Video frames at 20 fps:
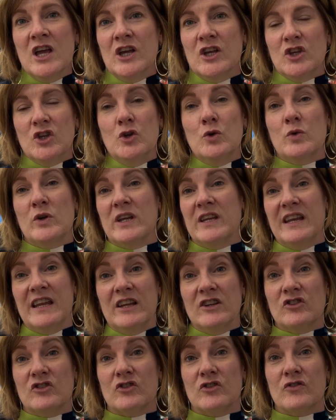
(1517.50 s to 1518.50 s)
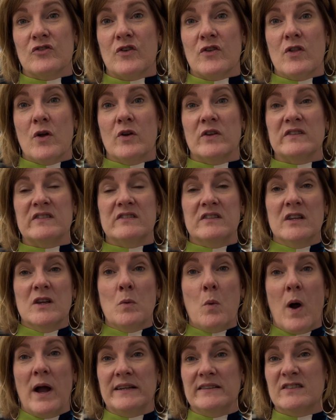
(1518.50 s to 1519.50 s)
you can enter for the
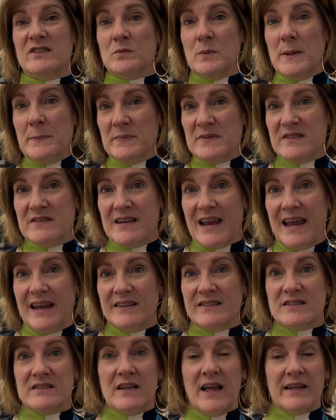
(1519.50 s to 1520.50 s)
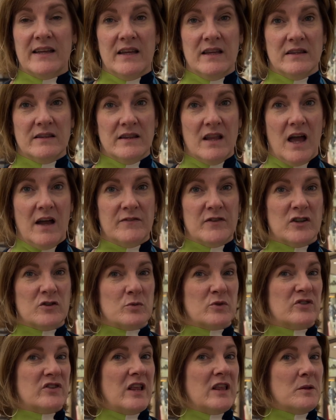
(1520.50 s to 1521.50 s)
citywide sweepstakes, Lucky in Love, because
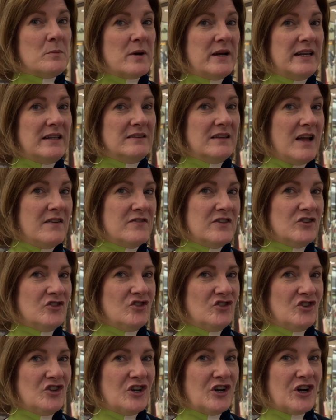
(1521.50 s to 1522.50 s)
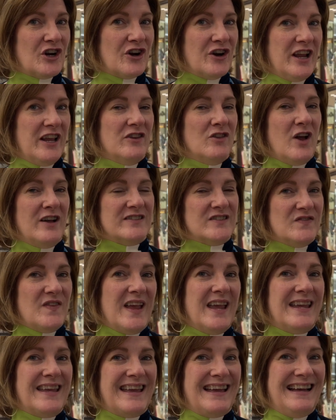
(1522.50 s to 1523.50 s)
we're celebrating love this year in Las
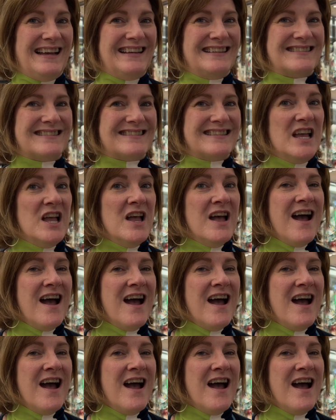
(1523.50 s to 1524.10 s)
Vegas